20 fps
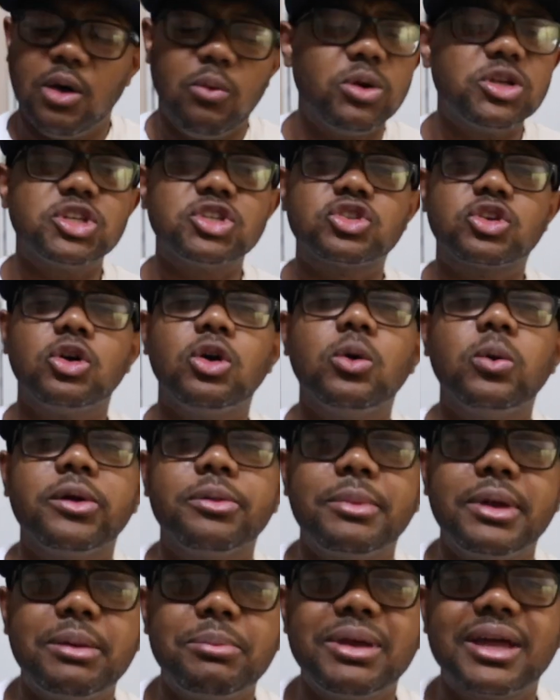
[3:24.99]
which is cool
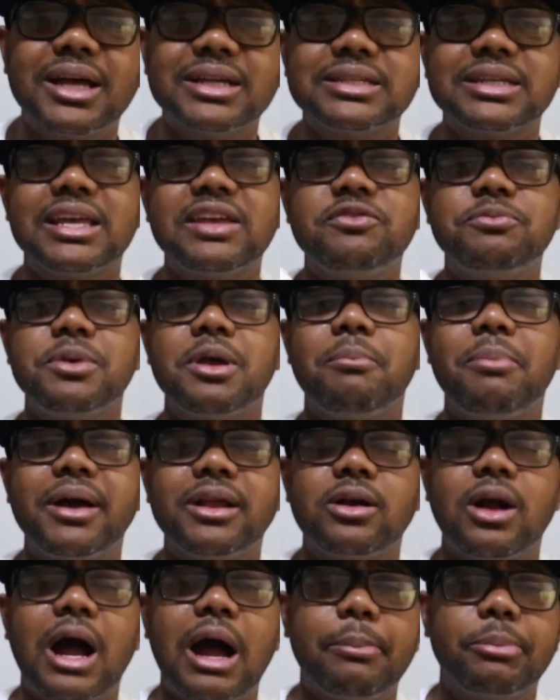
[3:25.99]
with me because it gives me a
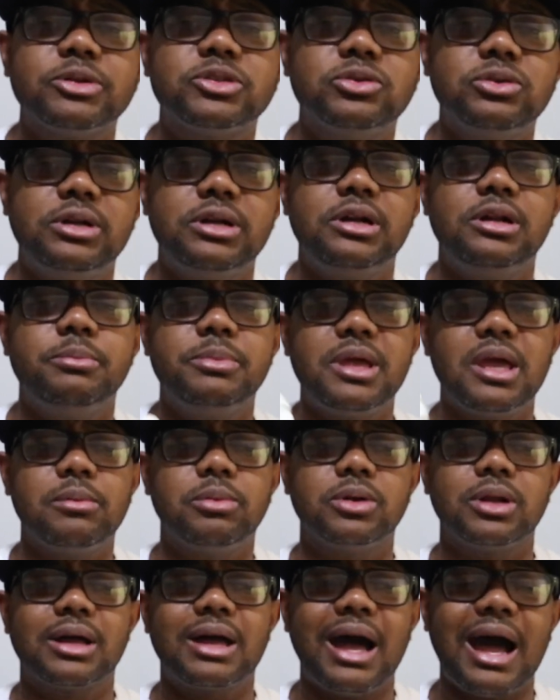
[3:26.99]
better opportunity to be
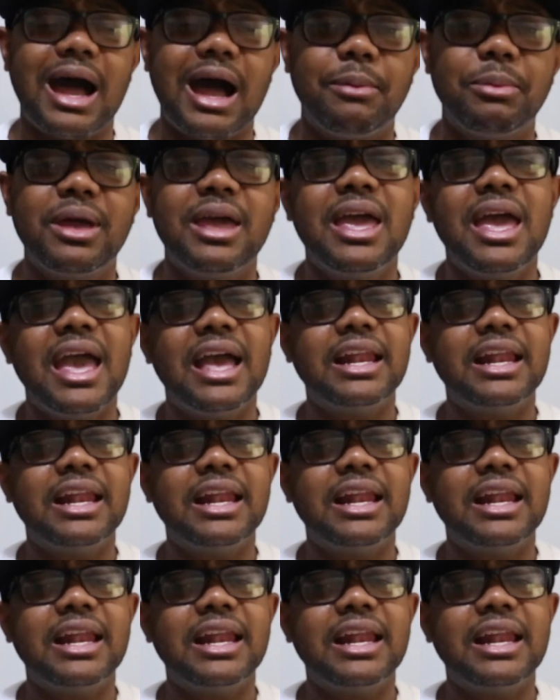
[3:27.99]
able to cop